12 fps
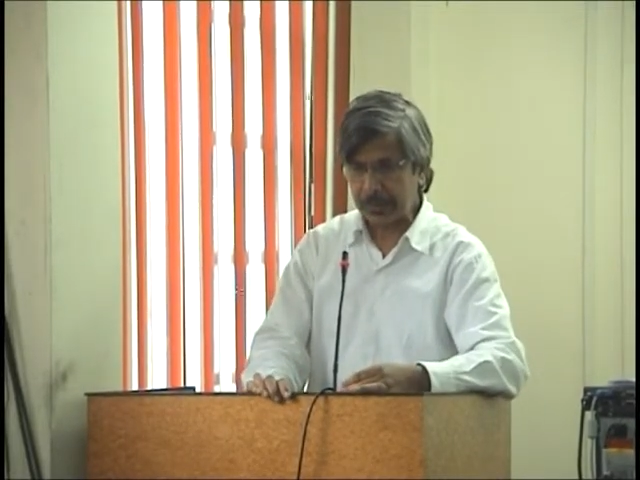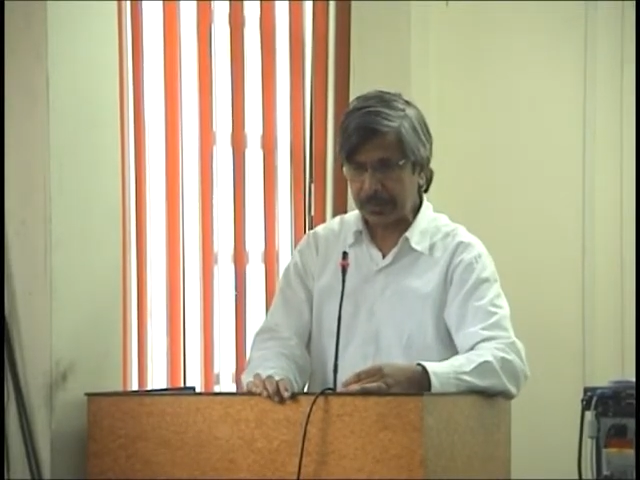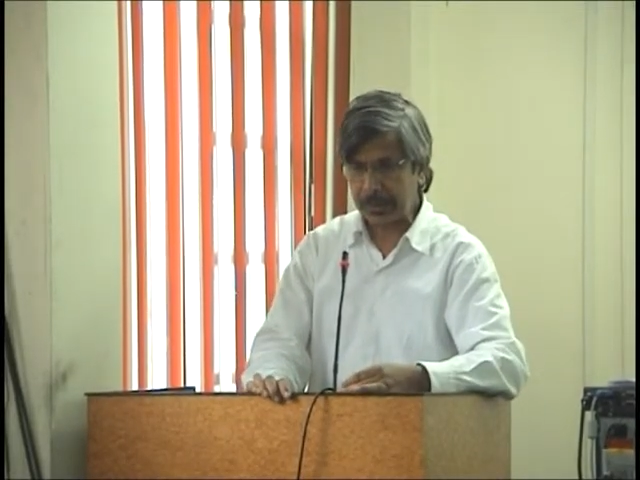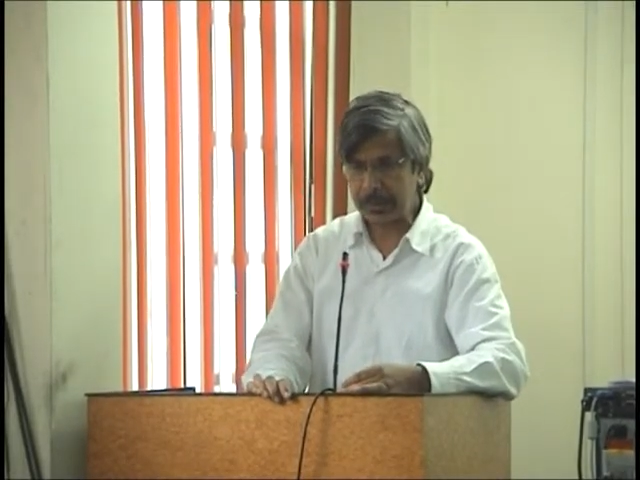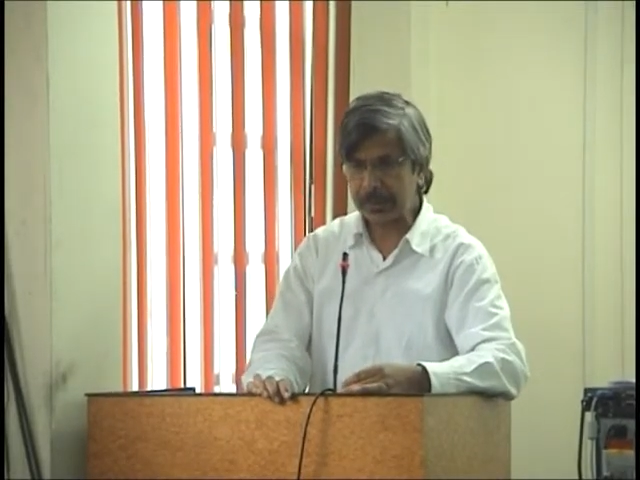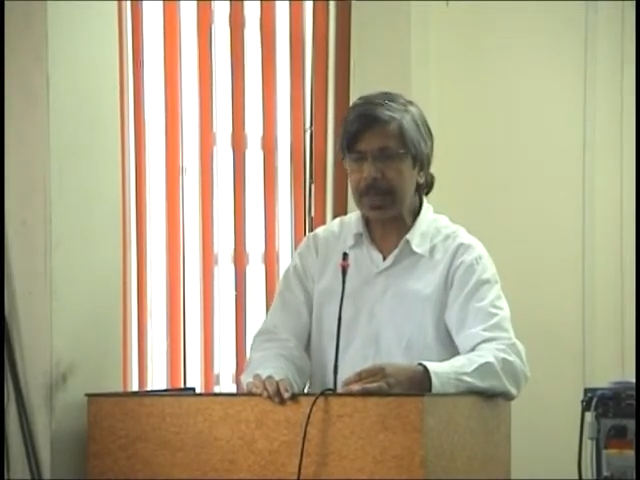The
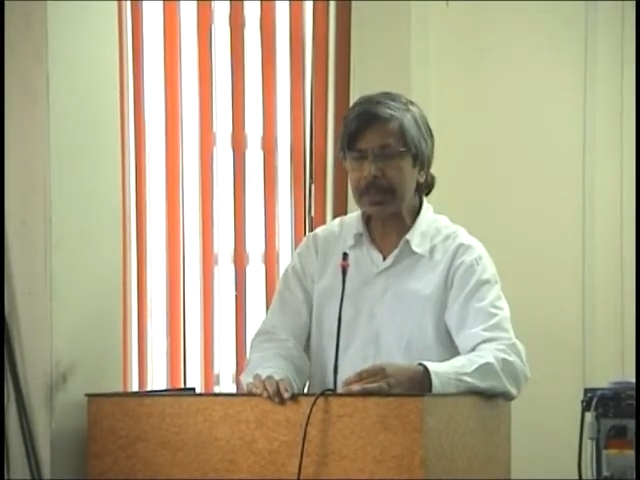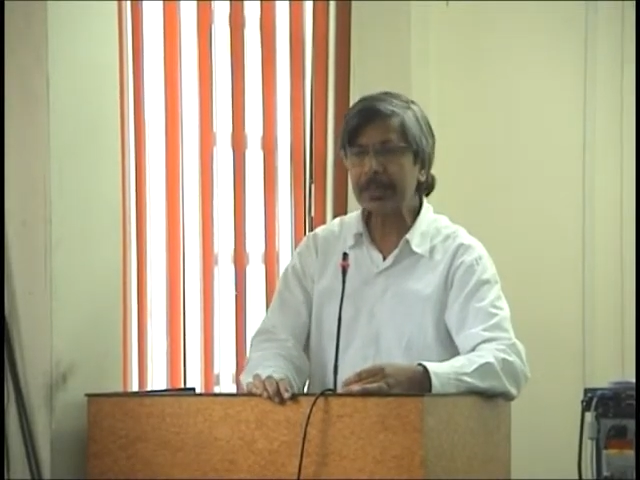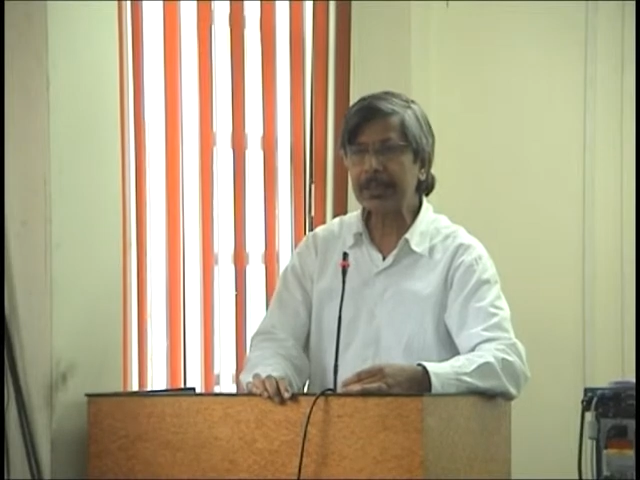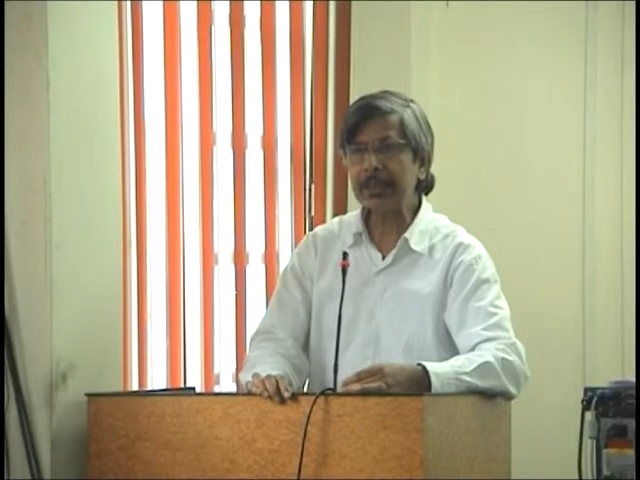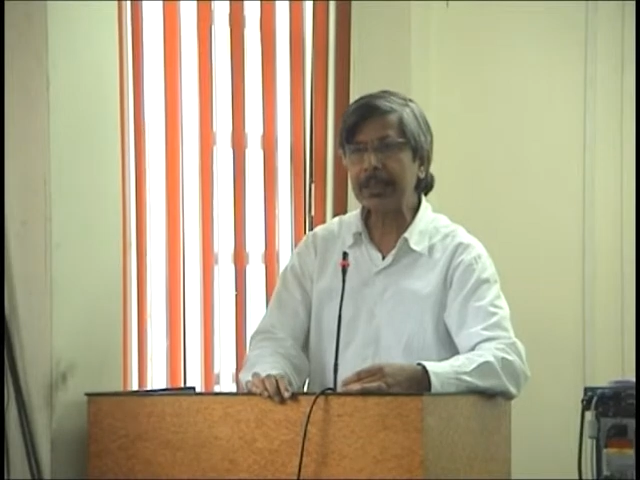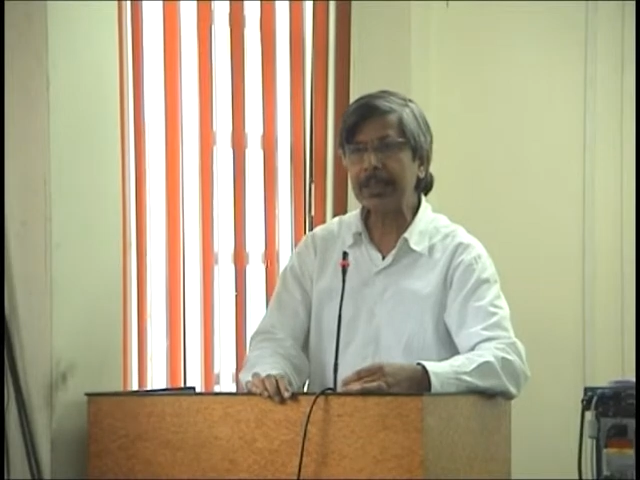interesting
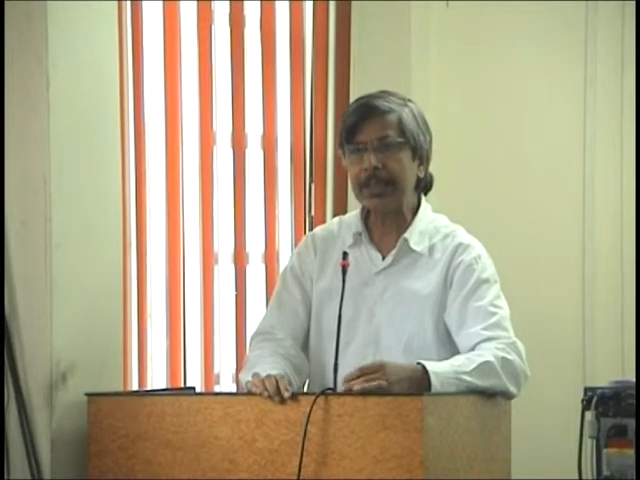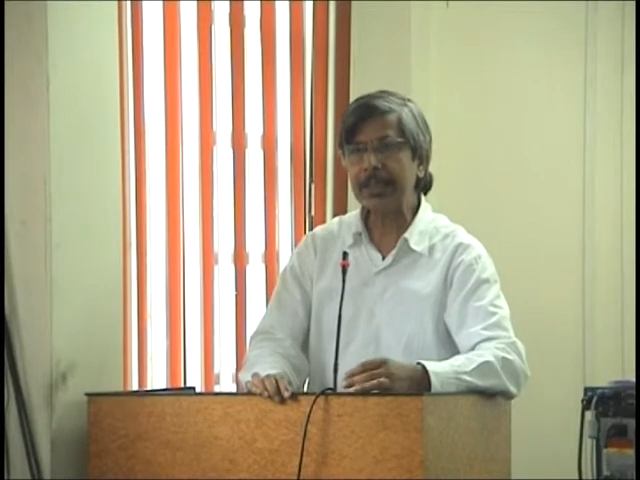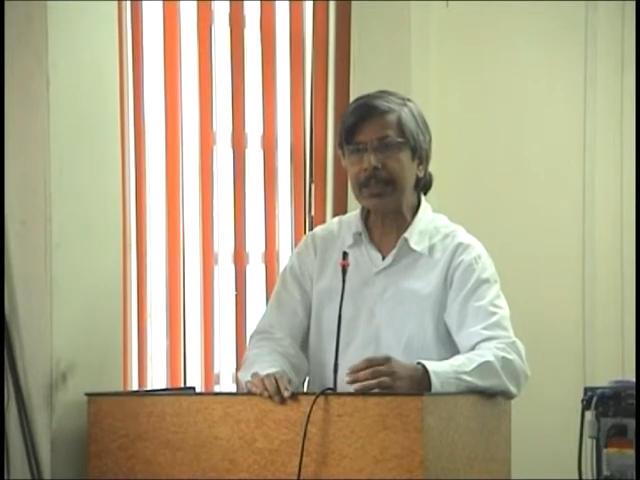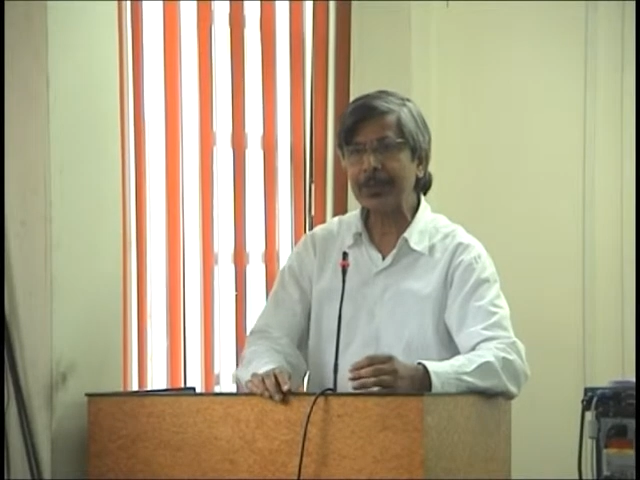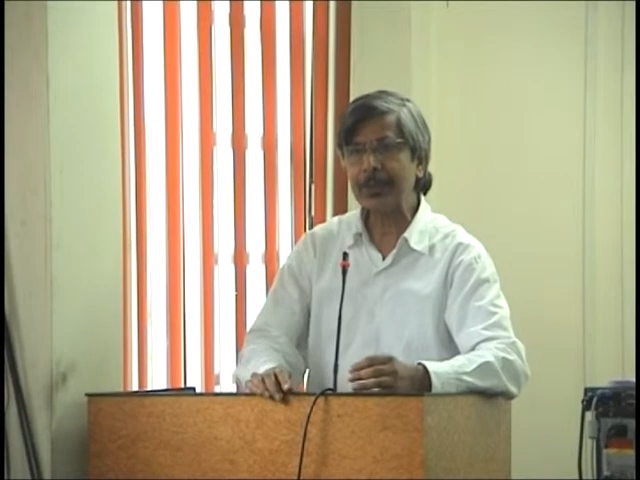thing is,